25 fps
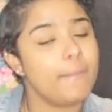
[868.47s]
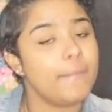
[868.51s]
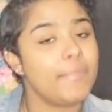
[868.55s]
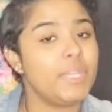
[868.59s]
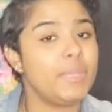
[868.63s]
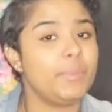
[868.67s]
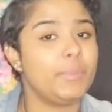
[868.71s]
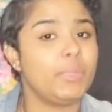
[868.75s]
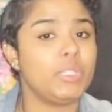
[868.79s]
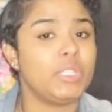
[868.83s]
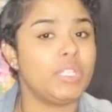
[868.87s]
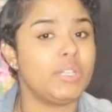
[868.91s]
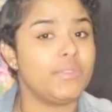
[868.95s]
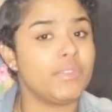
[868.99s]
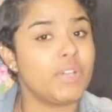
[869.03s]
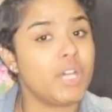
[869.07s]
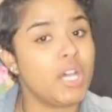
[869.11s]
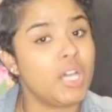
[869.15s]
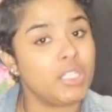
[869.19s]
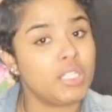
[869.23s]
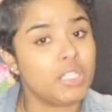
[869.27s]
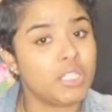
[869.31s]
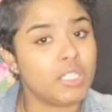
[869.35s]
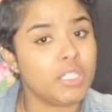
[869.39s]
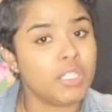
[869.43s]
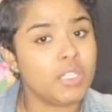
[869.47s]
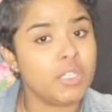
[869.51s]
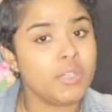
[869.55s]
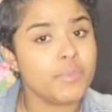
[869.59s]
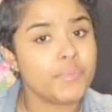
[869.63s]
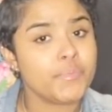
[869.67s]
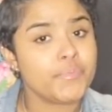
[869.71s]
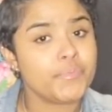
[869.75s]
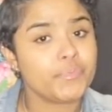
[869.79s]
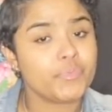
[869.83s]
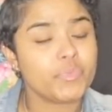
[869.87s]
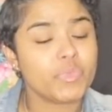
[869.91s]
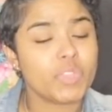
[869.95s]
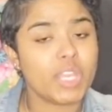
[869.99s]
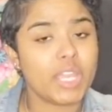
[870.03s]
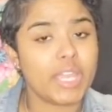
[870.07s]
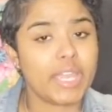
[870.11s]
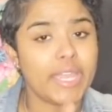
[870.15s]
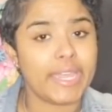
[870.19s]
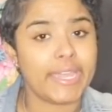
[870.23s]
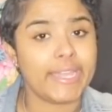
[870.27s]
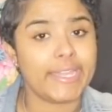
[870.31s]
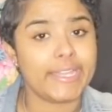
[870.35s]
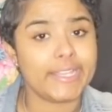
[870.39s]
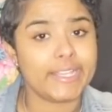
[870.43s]
people of color
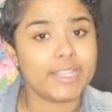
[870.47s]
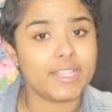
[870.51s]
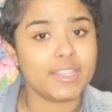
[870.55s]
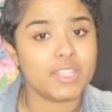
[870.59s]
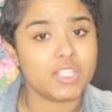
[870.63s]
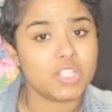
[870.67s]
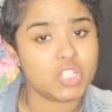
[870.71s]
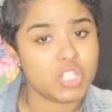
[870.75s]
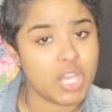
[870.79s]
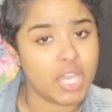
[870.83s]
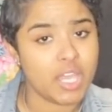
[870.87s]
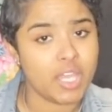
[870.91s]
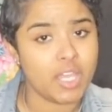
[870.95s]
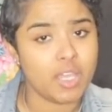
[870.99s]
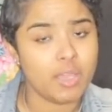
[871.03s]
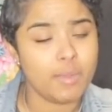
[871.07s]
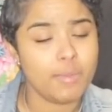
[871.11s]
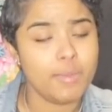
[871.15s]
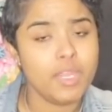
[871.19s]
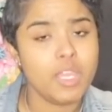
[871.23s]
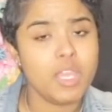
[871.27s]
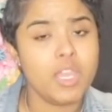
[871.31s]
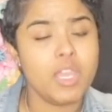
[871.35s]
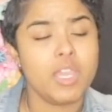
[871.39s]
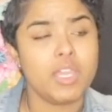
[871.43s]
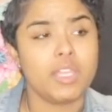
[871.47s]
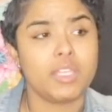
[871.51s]
at the job.